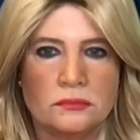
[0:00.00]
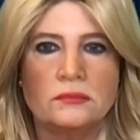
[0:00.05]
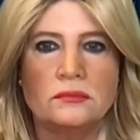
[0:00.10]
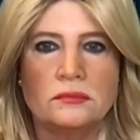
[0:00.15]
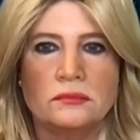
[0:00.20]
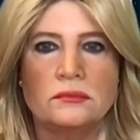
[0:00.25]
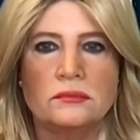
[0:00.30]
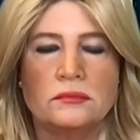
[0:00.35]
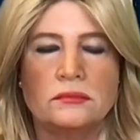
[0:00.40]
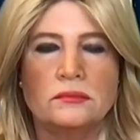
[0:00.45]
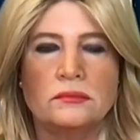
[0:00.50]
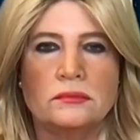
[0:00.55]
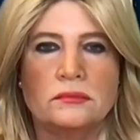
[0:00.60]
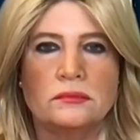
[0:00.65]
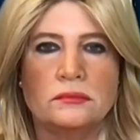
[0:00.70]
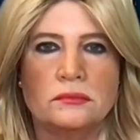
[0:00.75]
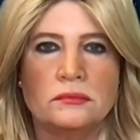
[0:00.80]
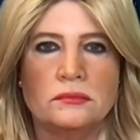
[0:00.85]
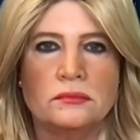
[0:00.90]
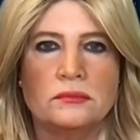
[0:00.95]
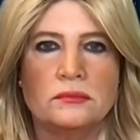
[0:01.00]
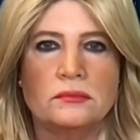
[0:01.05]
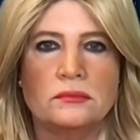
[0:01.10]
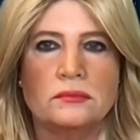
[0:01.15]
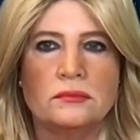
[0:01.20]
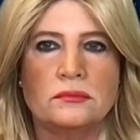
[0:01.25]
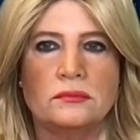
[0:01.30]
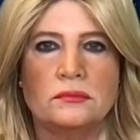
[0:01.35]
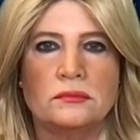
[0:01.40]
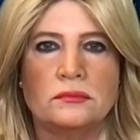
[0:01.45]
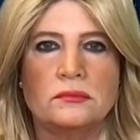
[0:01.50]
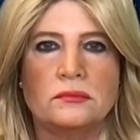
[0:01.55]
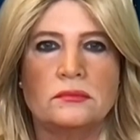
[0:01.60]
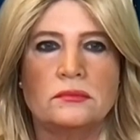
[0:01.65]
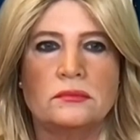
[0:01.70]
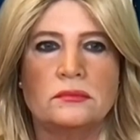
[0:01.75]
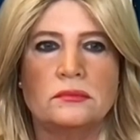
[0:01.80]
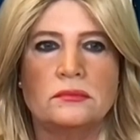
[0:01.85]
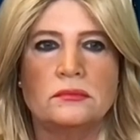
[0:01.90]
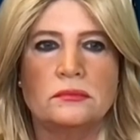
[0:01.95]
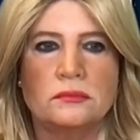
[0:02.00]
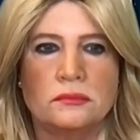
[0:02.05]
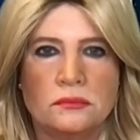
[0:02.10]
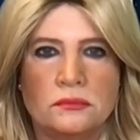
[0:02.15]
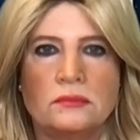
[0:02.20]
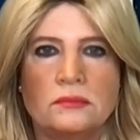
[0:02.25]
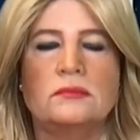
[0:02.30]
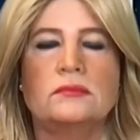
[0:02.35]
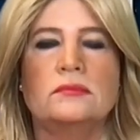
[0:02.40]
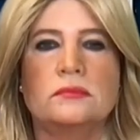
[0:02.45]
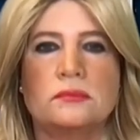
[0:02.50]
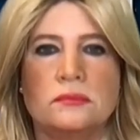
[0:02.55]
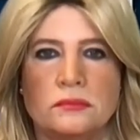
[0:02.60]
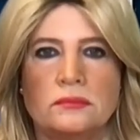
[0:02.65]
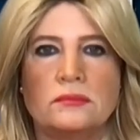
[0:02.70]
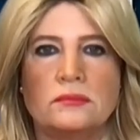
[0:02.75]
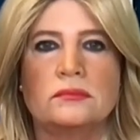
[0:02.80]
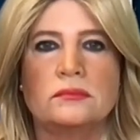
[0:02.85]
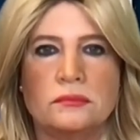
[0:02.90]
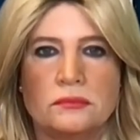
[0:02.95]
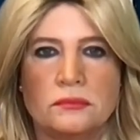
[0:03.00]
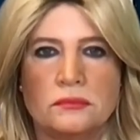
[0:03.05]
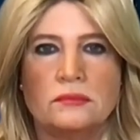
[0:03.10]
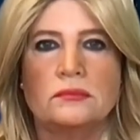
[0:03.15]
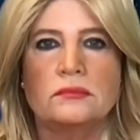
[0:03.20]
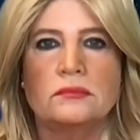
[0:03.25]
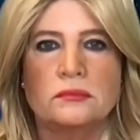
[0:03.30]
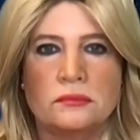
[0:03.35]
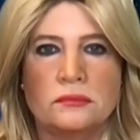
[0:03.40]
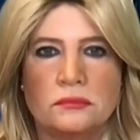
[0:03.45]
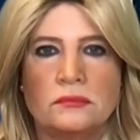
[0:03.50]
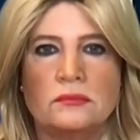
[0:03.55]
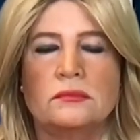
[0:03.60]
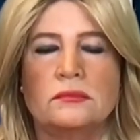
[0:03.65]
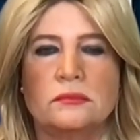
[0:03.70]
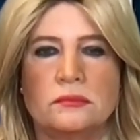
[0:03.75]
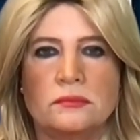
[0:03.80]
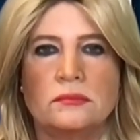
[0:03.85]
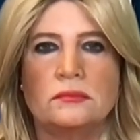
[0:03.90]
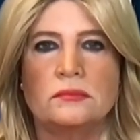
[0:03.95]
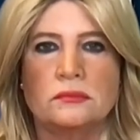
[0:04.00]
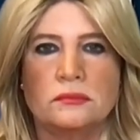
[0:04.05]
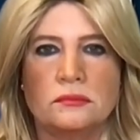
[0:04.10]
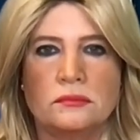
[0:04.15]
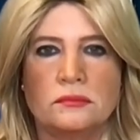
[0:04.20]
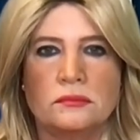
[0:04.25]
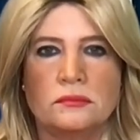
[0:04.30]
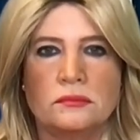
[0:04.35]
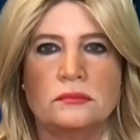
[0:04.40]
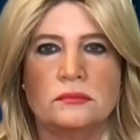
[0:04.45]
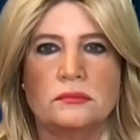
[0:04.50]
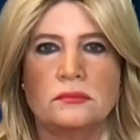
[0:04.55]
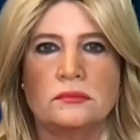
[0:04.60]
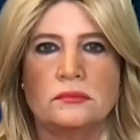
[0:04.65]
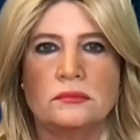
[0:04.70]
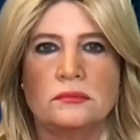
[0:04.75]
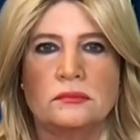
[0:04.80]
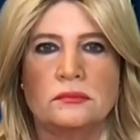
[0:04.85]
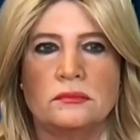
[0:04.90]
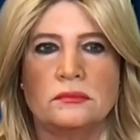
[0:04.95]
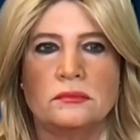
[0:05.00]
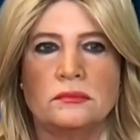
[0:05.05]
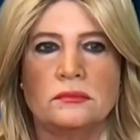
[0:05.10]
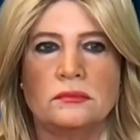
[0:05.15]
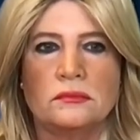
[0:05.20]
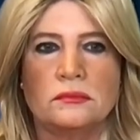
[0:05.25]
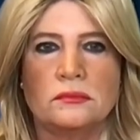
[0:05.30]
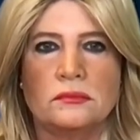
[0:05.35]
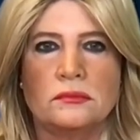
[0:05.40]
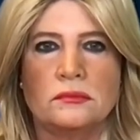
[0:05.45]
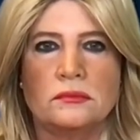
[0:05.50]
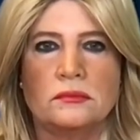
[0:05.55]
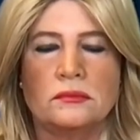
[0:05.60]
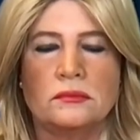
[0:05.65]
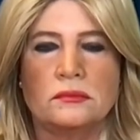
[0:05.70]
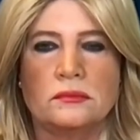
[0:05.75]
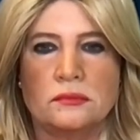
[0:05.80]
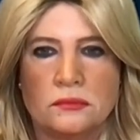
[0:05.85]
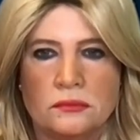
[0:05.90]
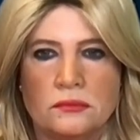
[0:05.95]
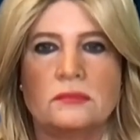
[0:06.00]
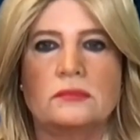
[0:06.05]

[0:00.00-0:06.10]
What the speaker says: [no speech]